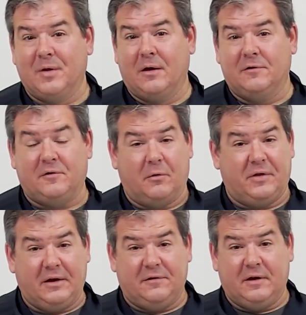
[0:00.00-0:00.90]
So
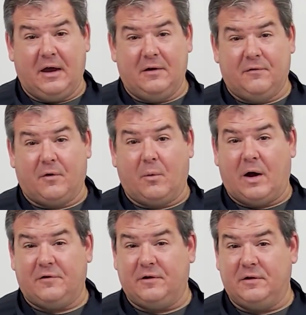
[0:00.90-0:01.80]
thanks again for
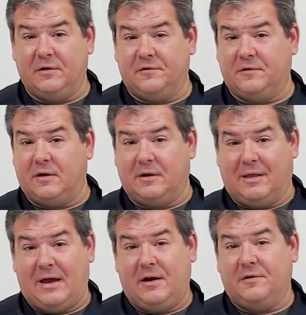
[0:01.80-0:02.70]
watching this
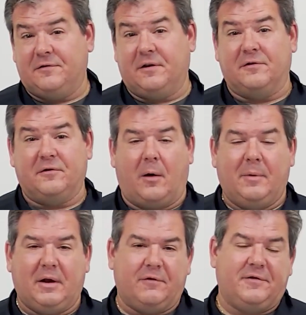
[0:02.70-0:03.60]
latest
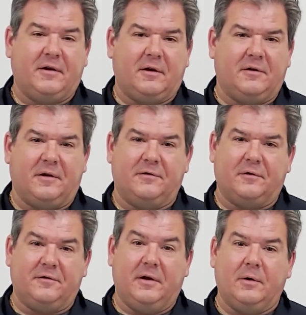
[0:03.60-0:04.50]
installment of Sick
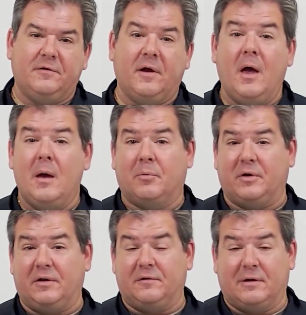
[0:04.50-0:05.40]
Sensor Secrets.
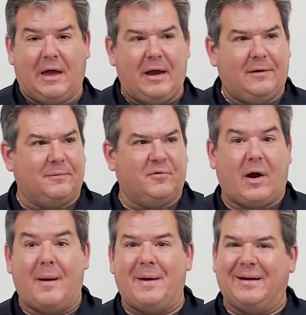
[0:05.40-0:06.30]
Please like,
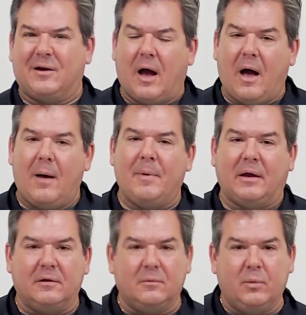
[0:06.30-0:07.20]
subscribe, and
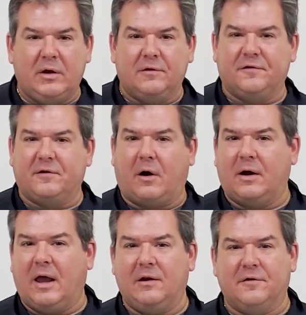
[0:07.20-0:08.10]
comment. We can
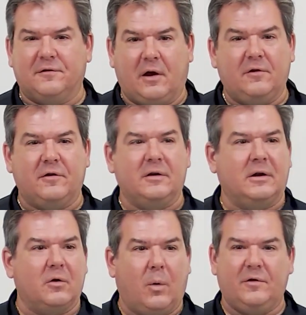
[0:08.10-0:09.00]
start a discussion
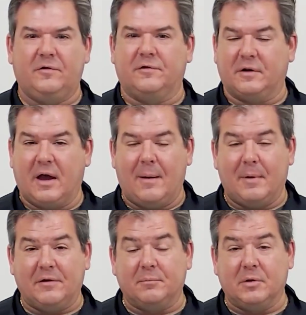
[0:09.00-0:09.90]
and questions and
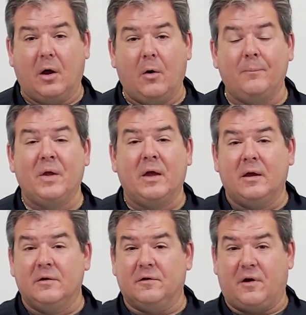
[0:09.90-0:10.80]
comments below
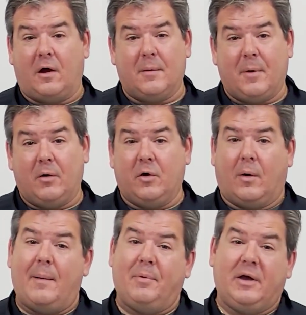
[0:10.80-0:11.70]
to talk about
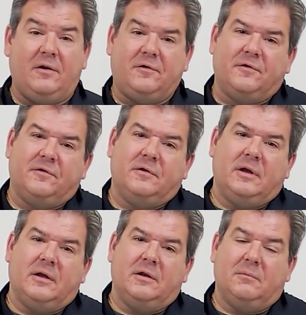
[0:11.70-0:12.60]
your applications
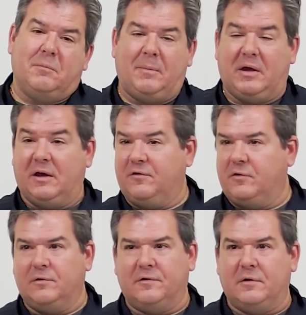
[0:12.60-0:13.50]
and maybe
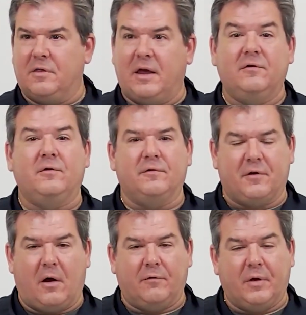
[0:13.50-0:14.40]
issues and things you
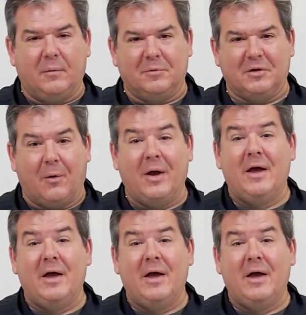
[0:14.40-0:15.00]
solved below.